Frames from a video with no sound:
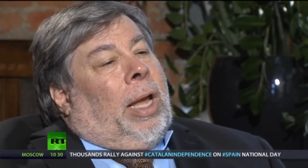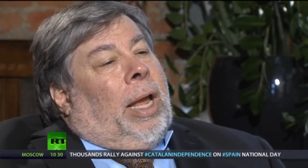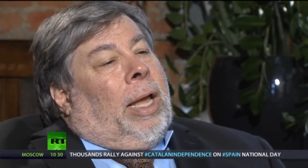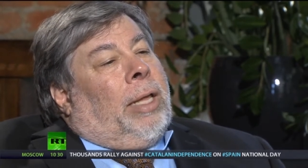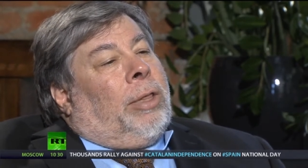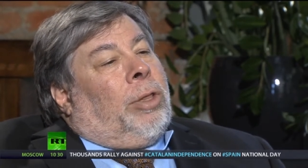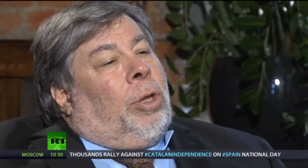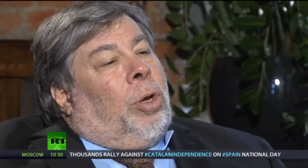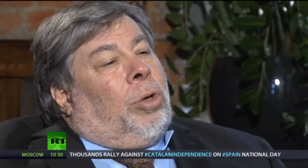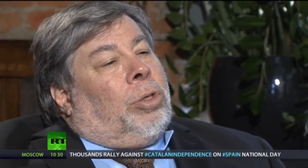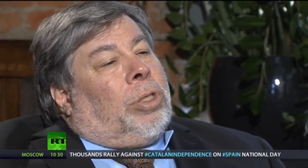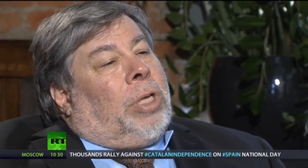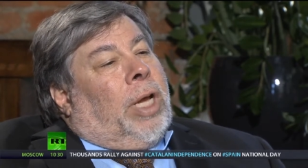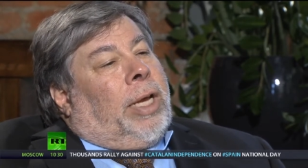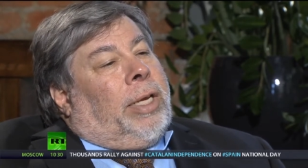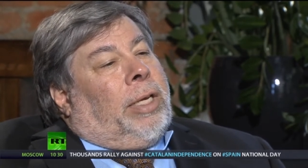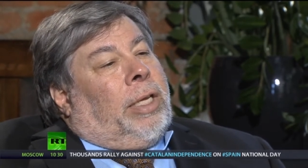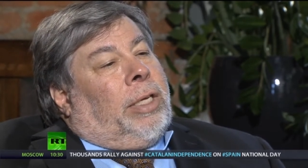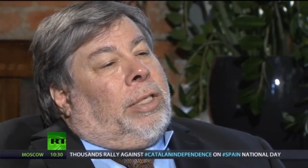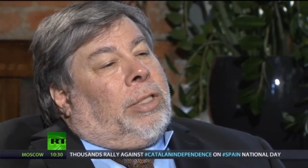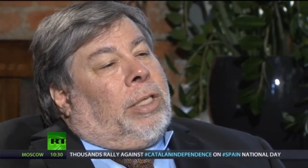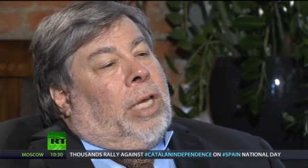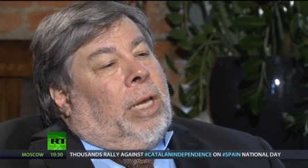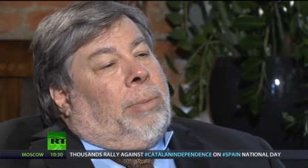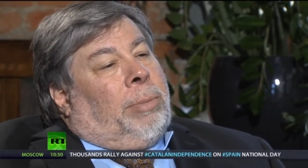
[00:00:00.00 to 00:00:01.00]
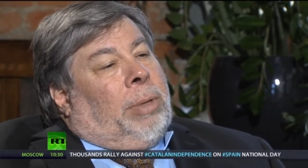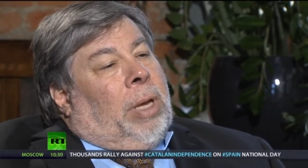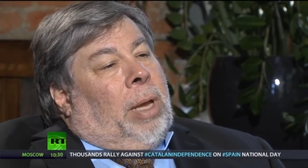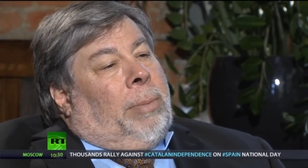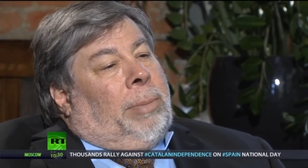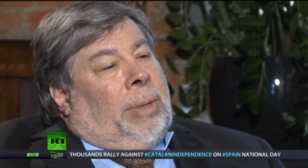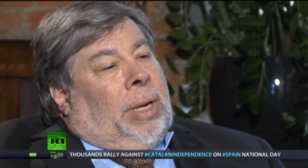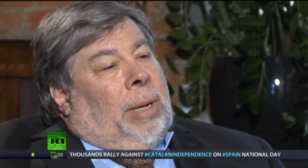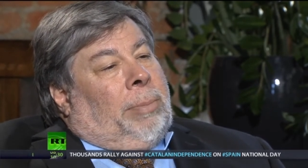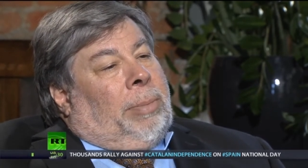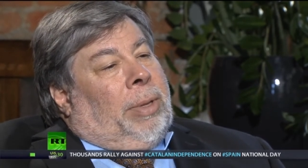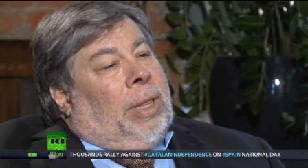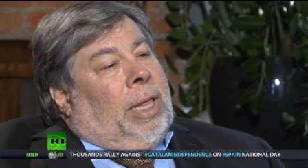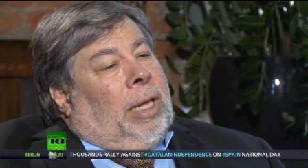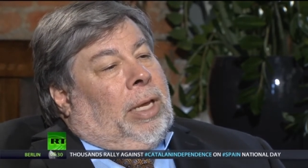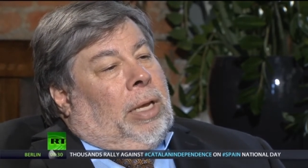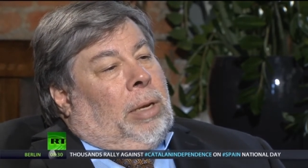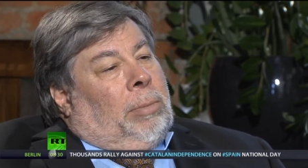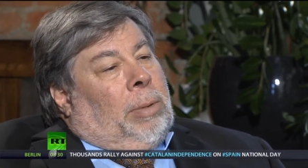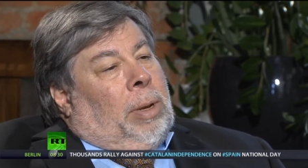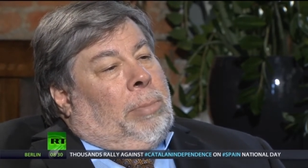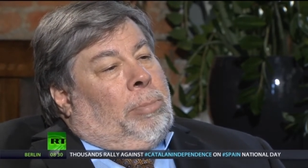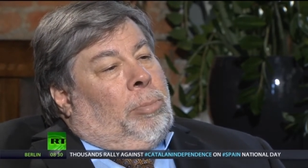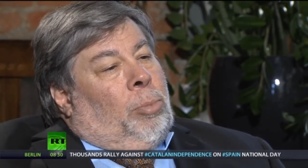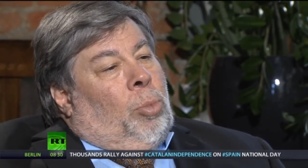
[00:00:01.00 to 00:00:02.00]
And those ideas keep coming up, and they
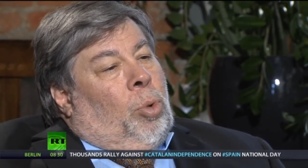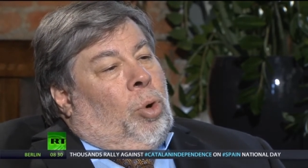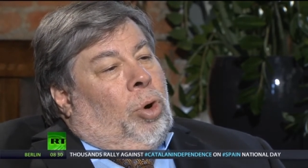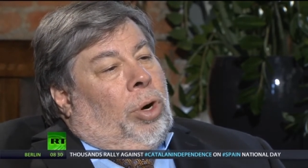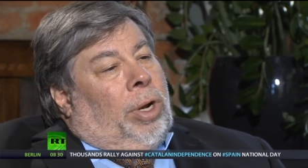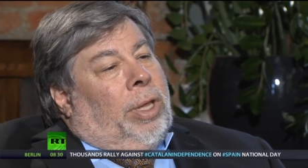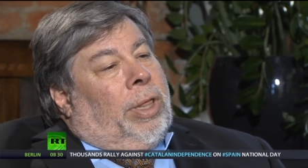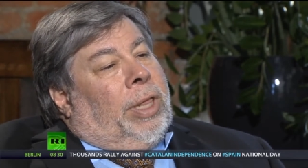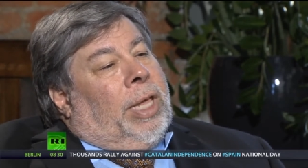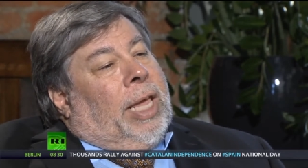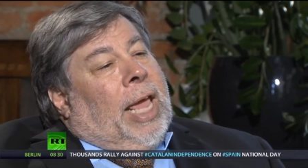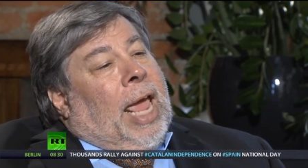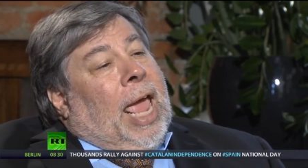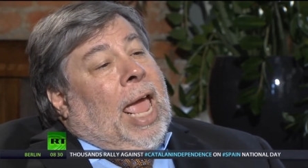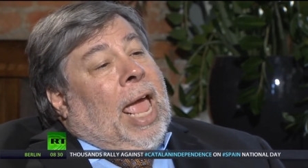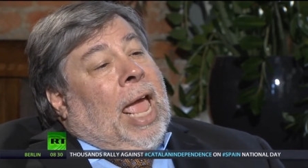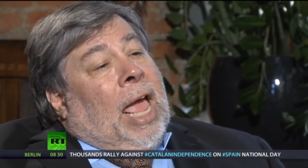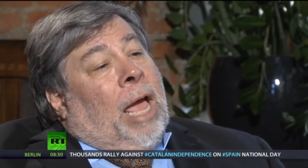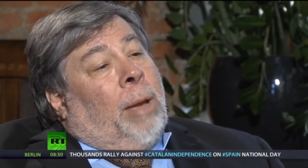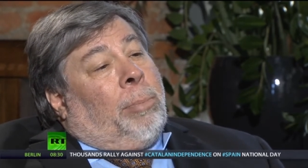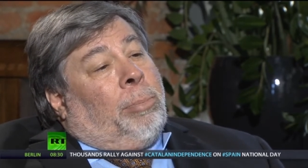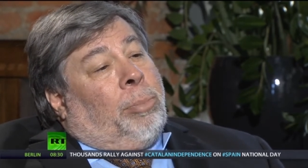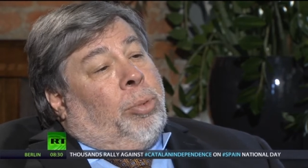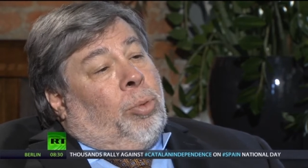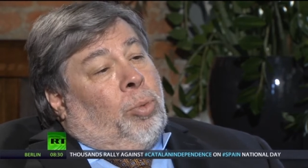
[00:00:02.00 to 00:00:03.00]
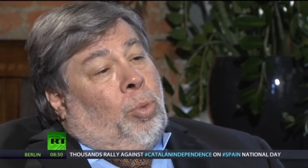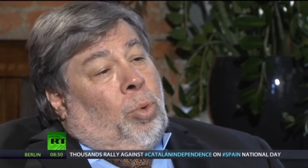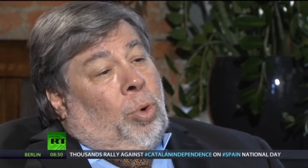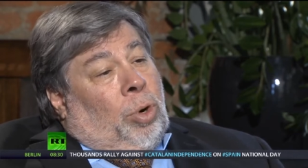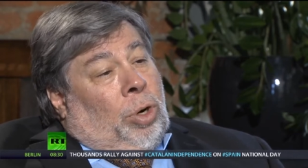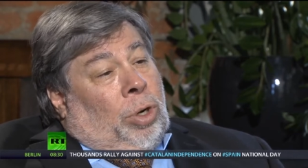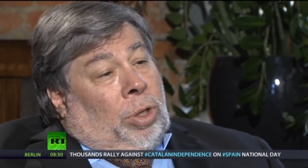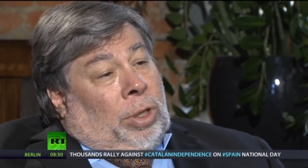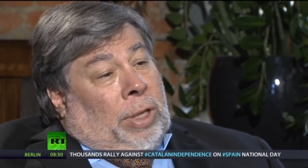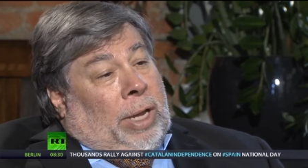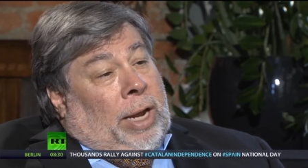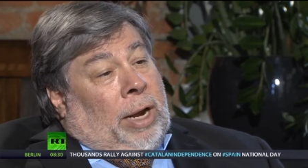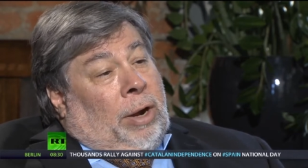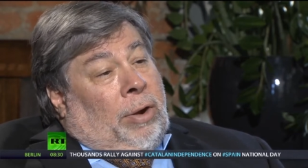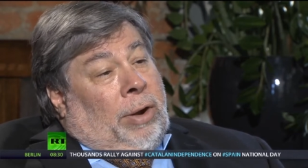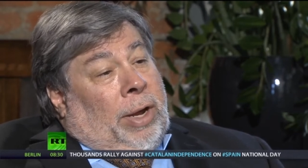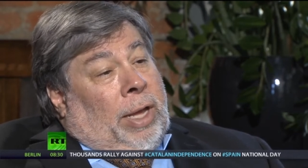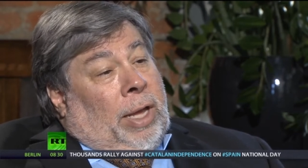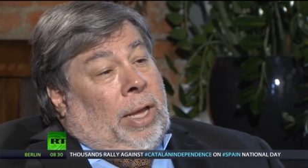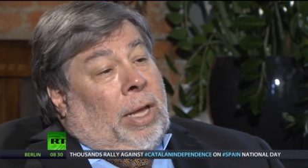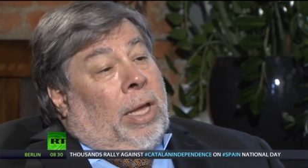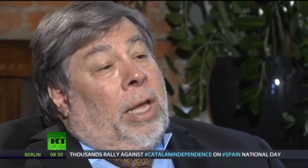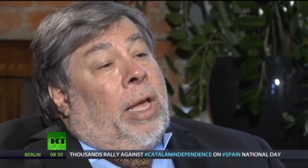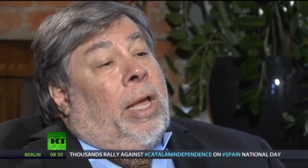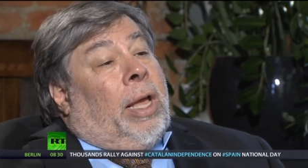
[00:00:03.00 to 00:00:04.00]
come up more in the app world
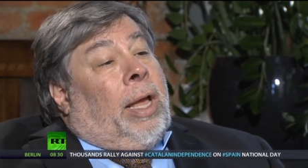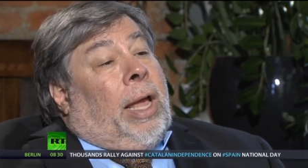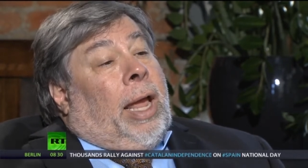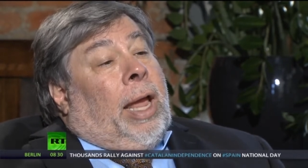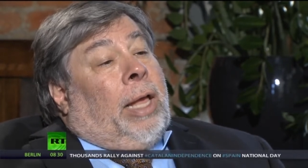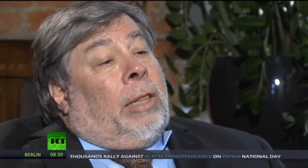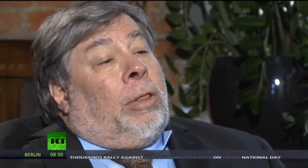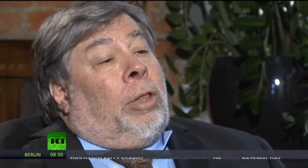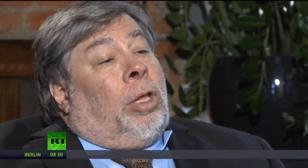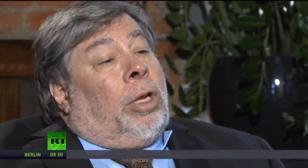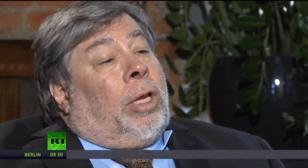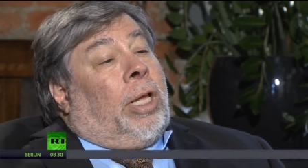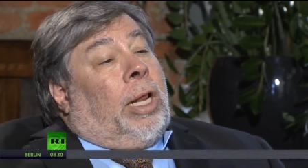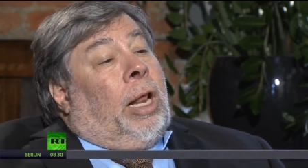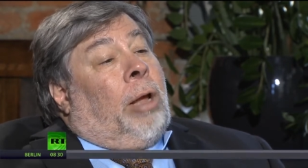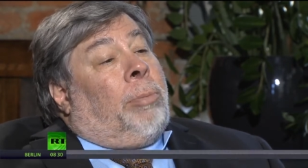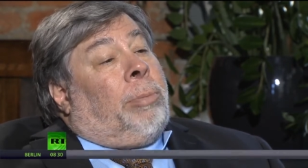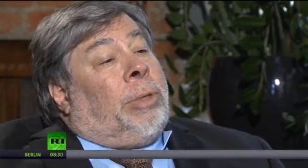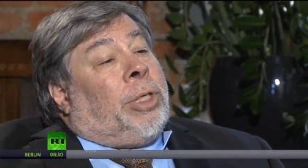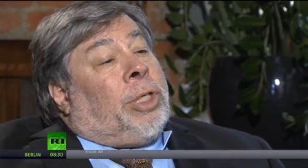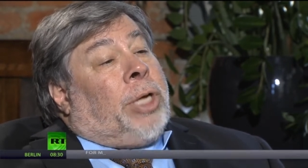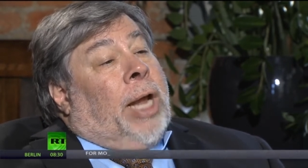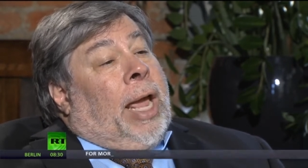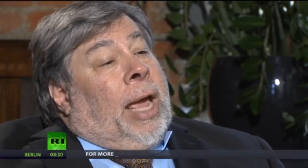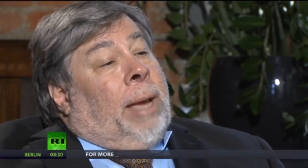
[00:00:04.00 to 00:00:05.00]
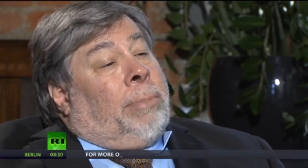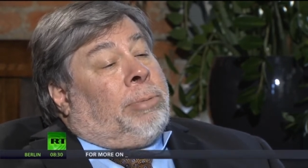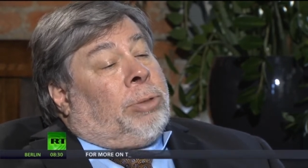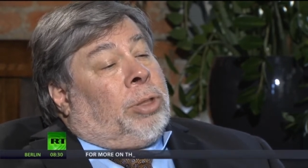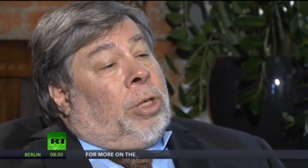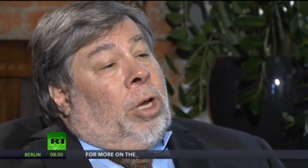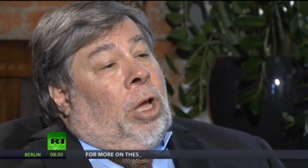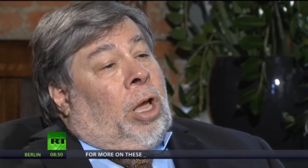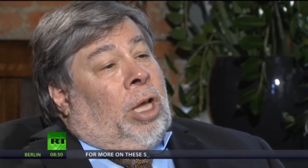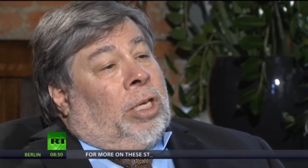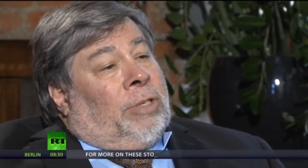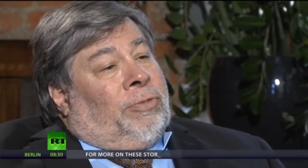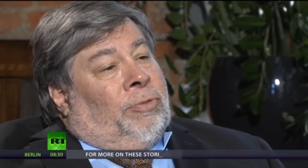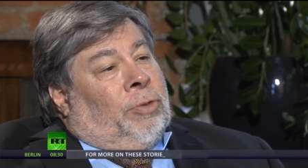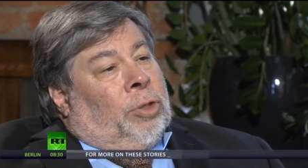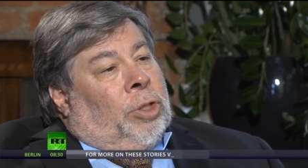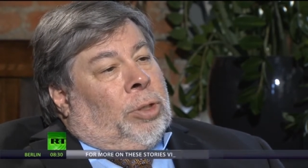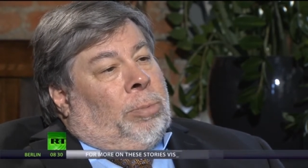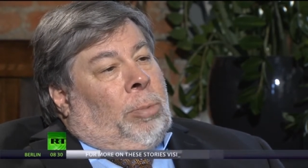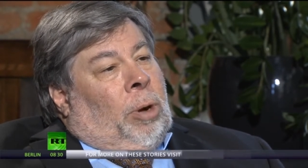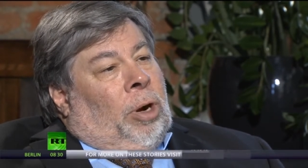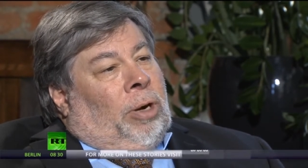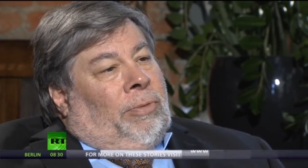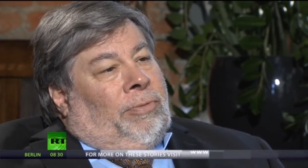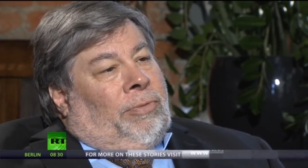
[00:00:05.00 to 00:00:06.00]
area. And look at how much apps cost for
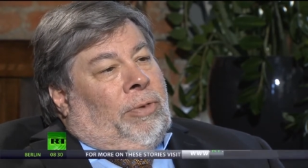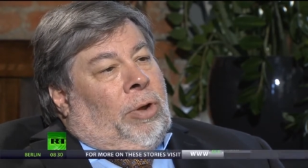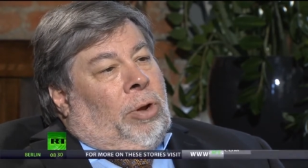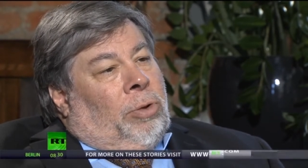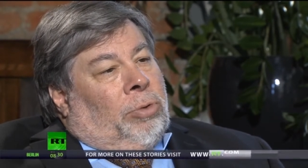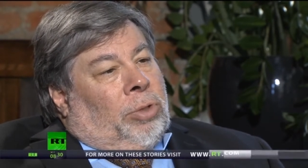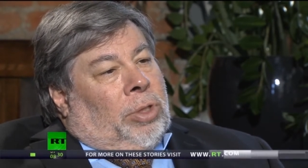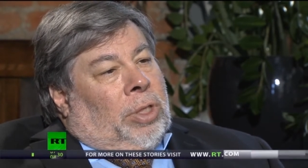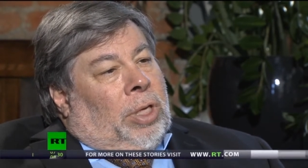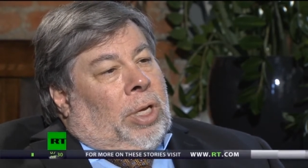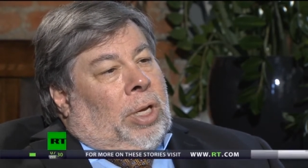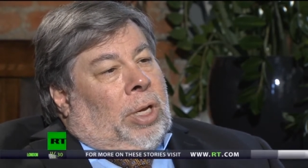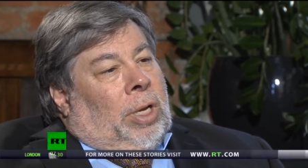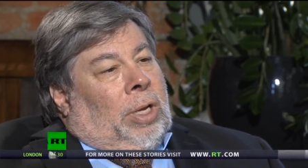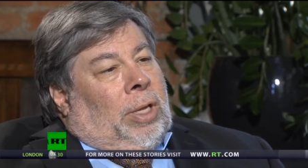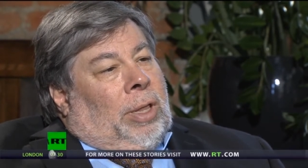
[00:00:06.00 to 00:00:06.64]
smartphones.